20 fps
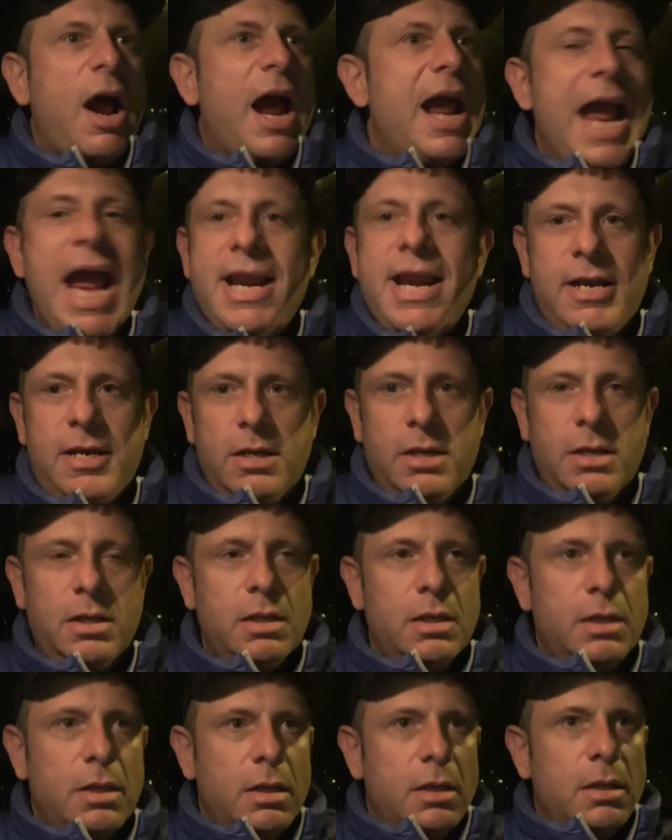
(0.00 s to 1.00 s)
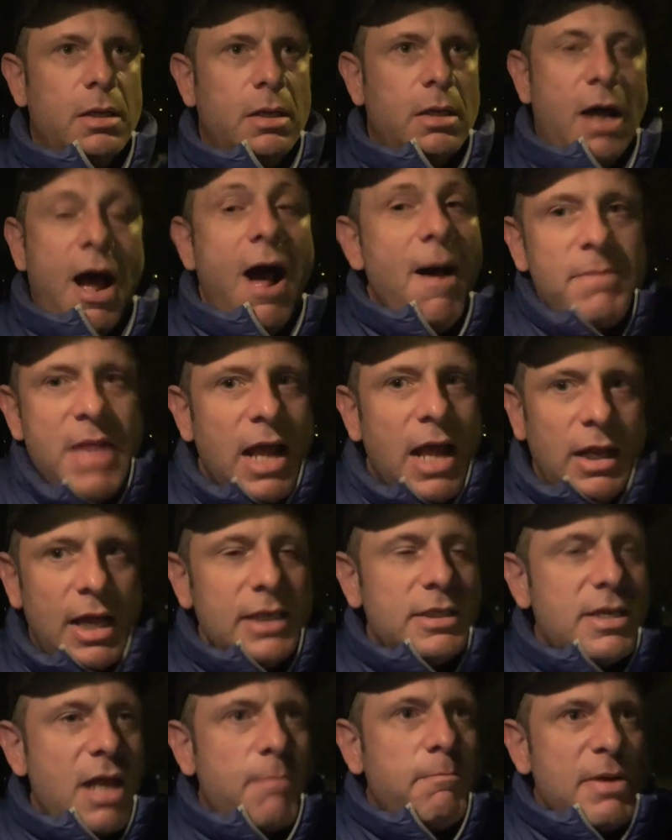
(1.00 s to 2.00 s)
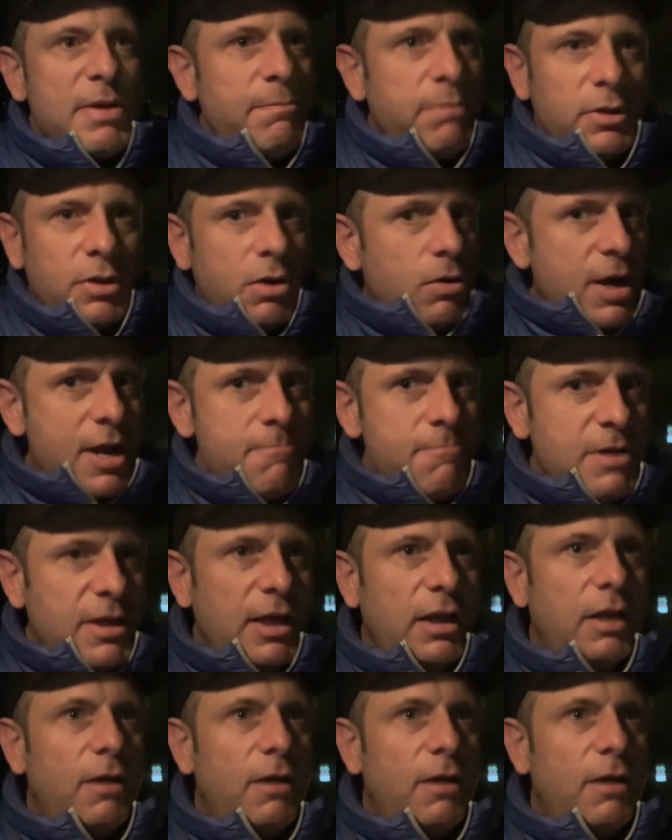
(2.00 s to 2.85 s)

I hated. I'm not like that. People don't hate me.